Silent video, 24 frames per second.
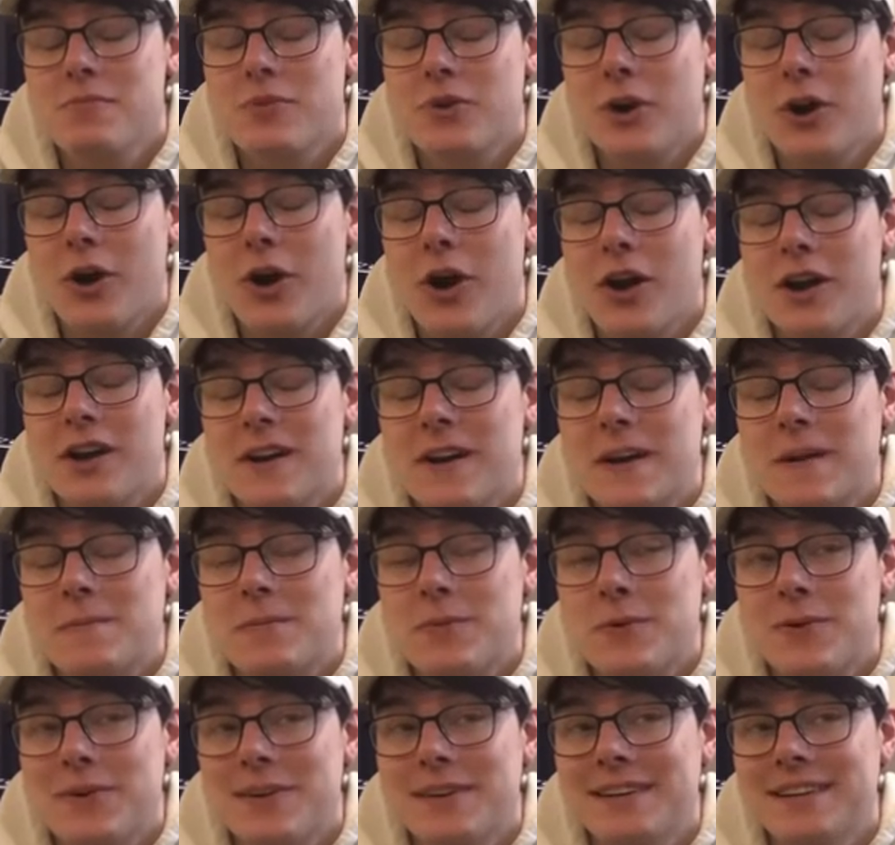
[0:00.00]
gotten a
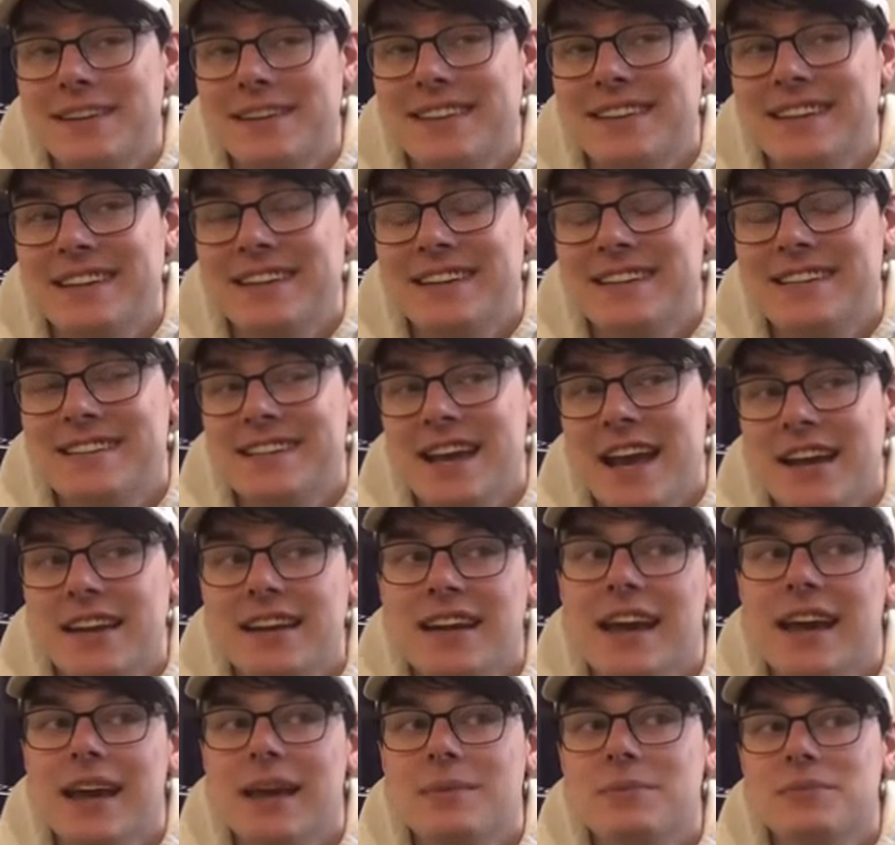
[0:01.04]
point in, like, 10
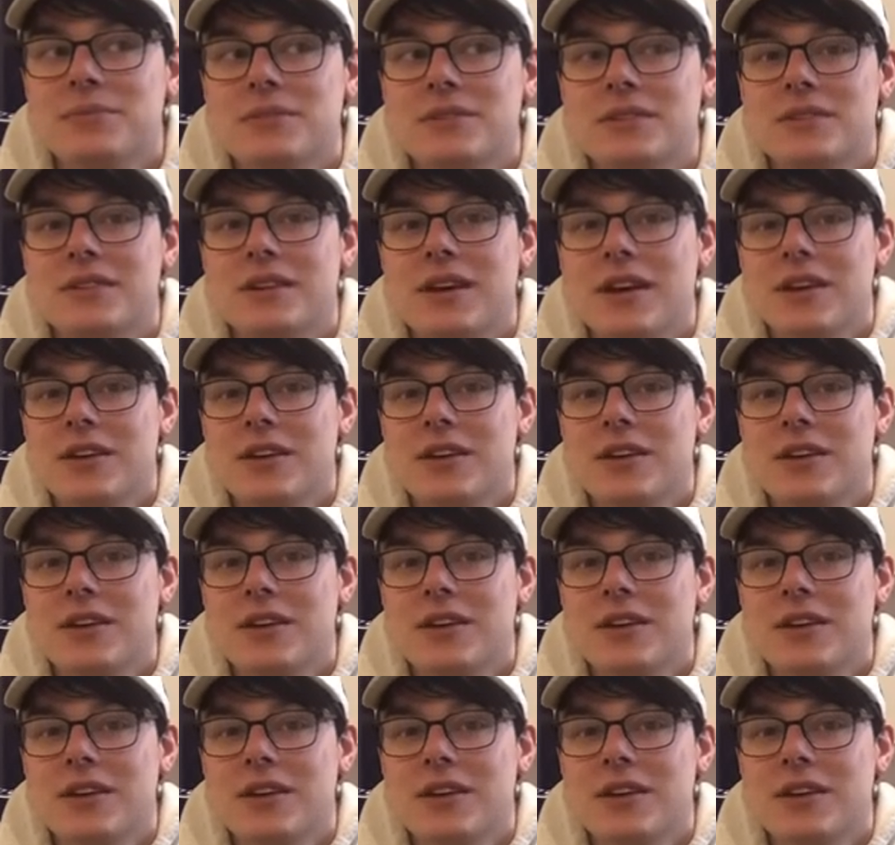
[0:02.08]
games.